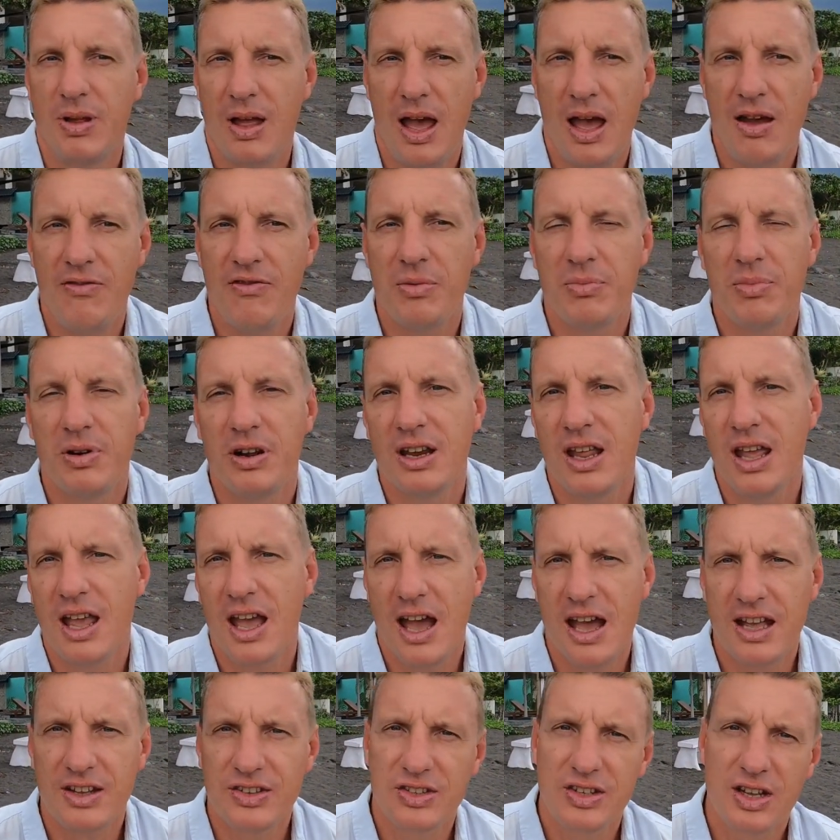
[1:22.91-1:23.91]
Everybody
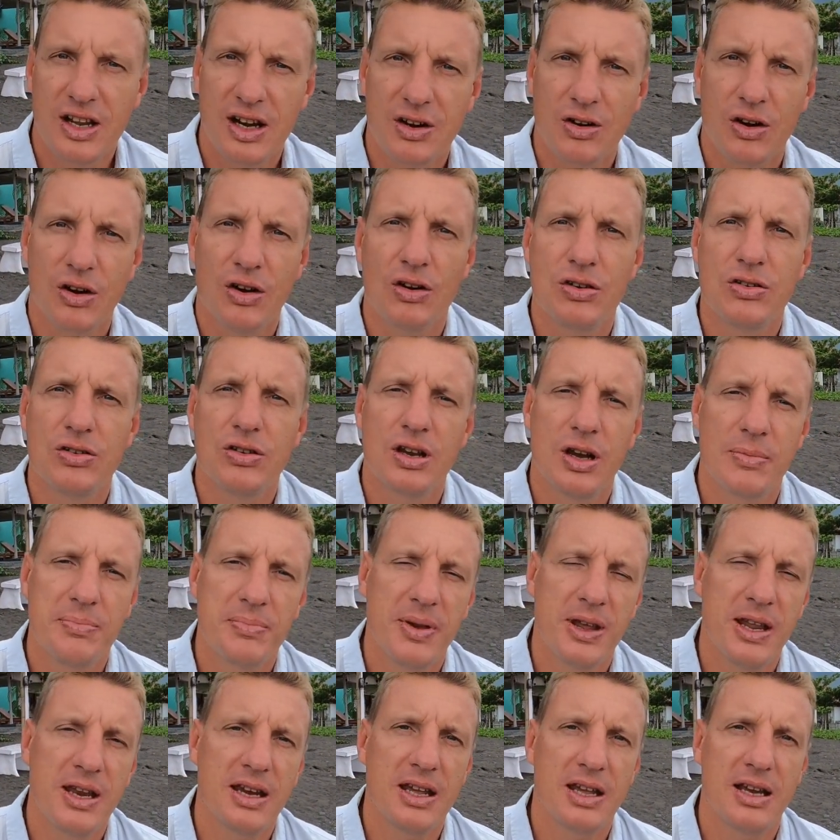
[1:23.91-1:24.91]
has their own
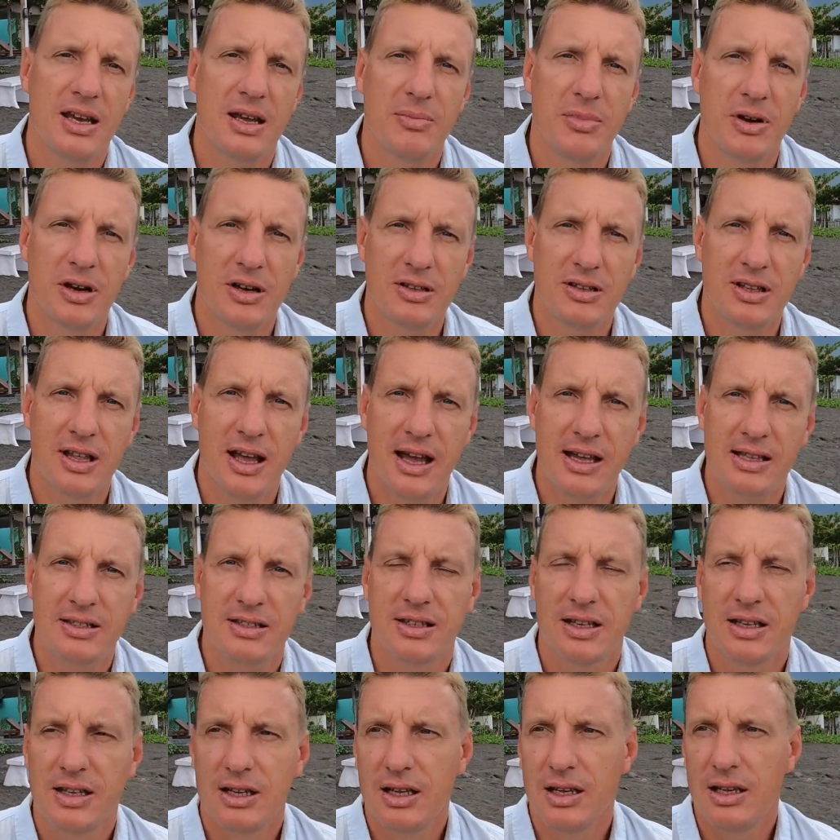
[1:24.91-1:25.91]
opinion about that.
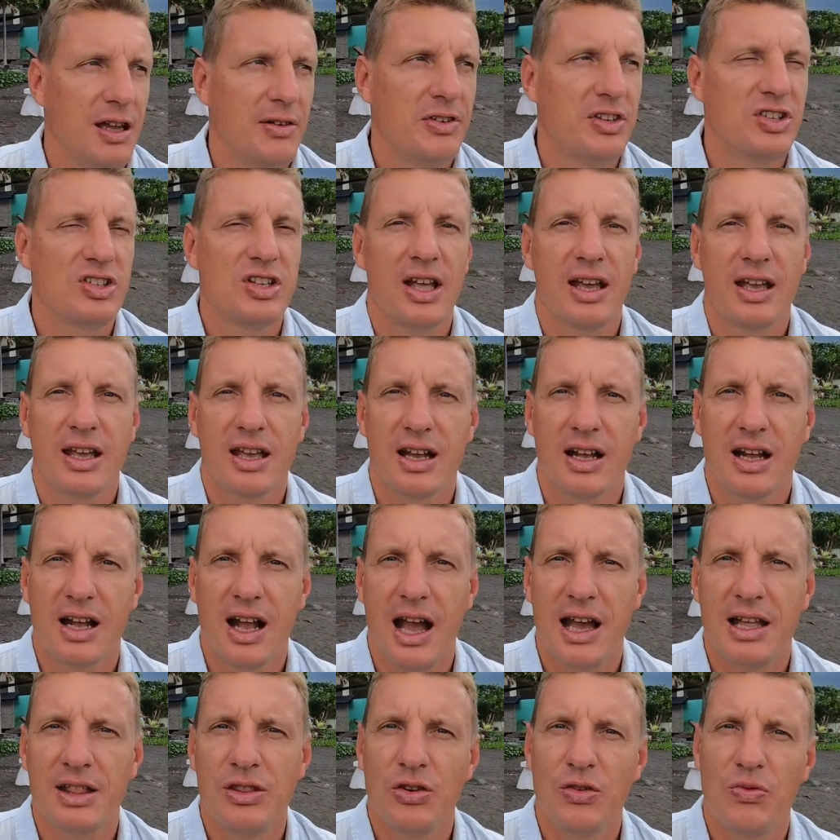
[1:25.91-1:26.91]
If it's like a
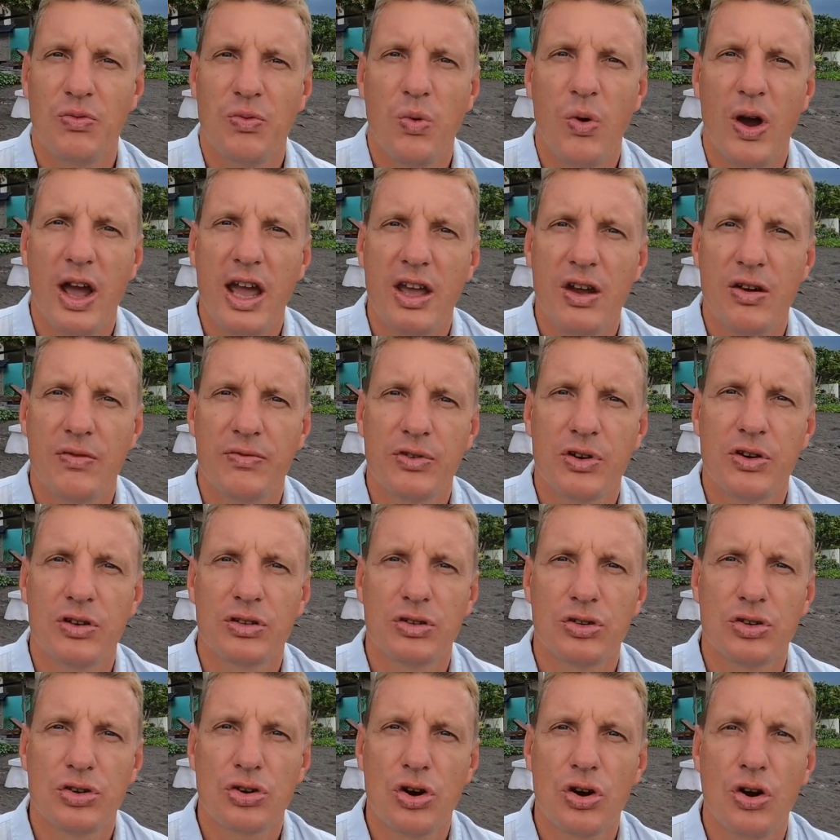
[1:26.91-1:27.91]
kind of way of
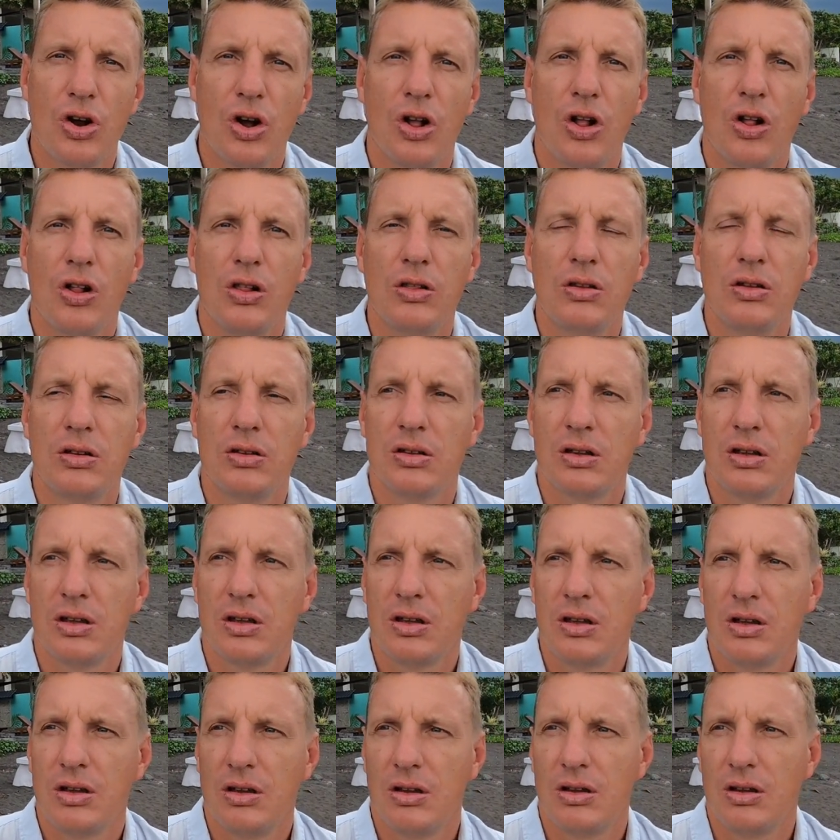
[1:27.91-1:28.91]
control
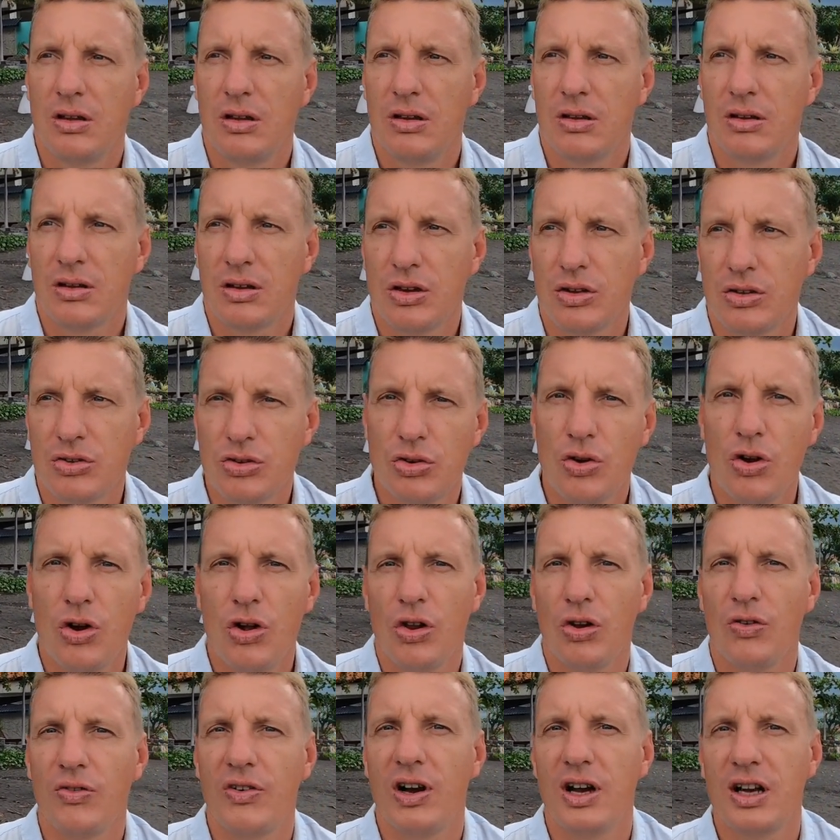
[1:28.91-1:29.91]

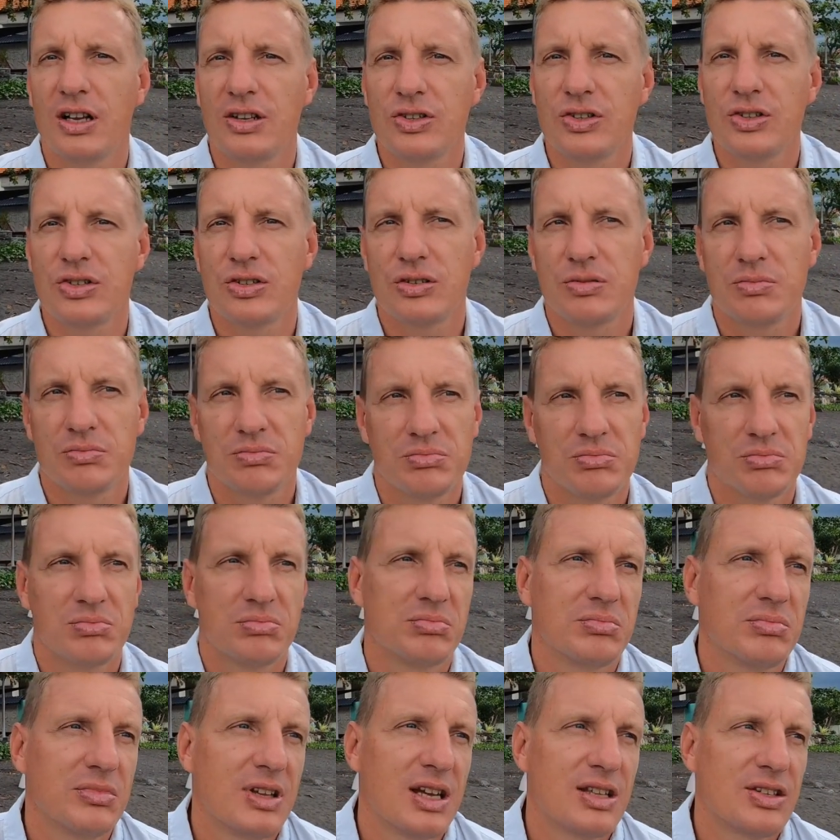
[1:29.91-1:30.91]
of us,
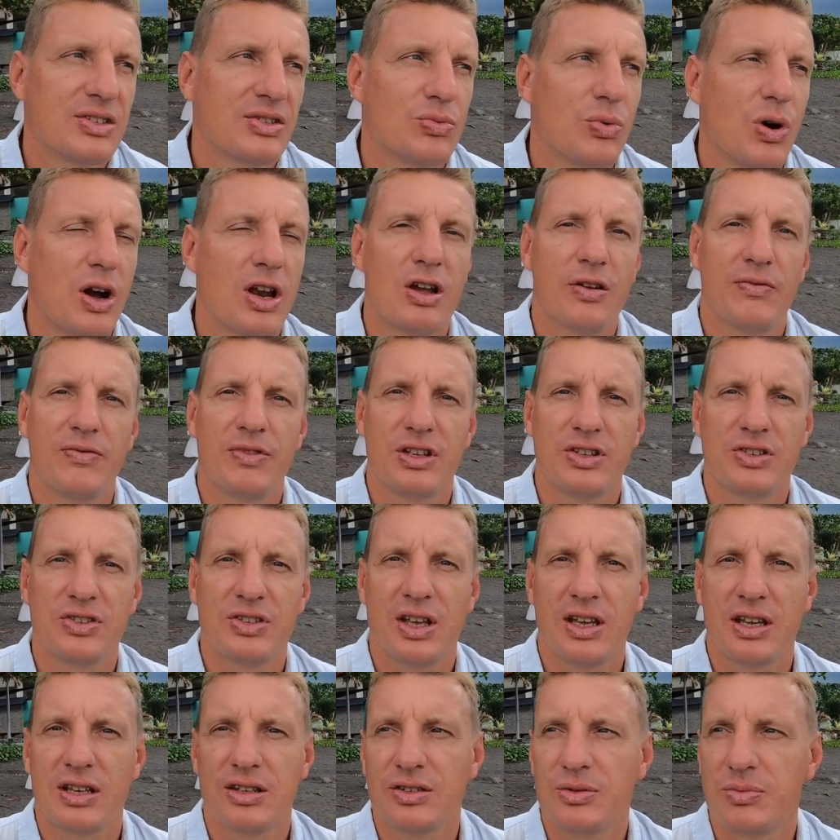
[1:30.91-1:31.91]
that's one of the
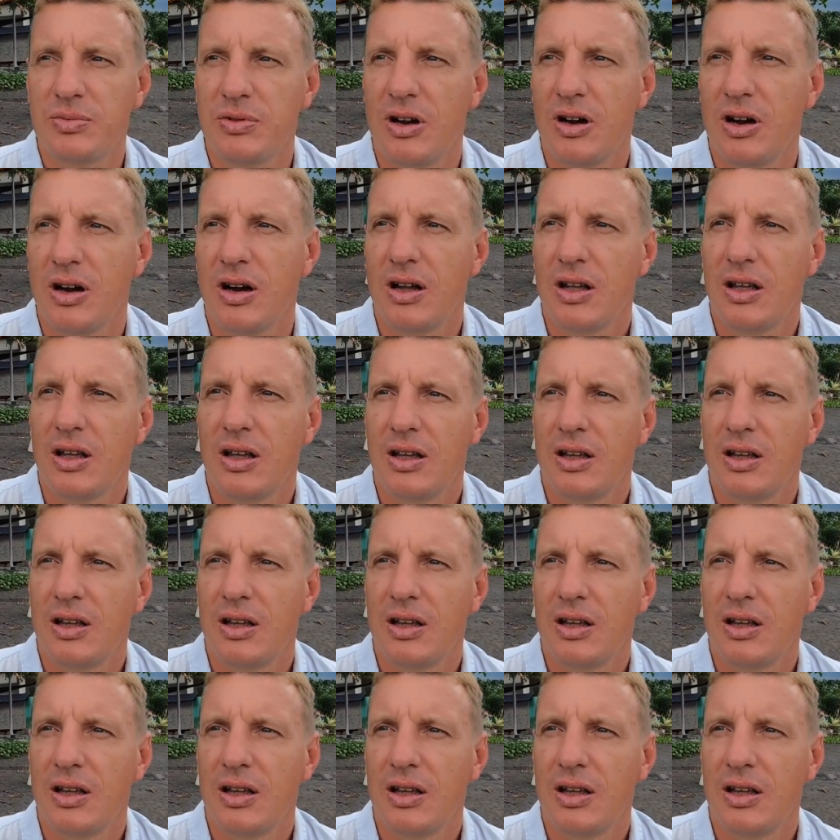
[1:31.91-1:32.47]
things. But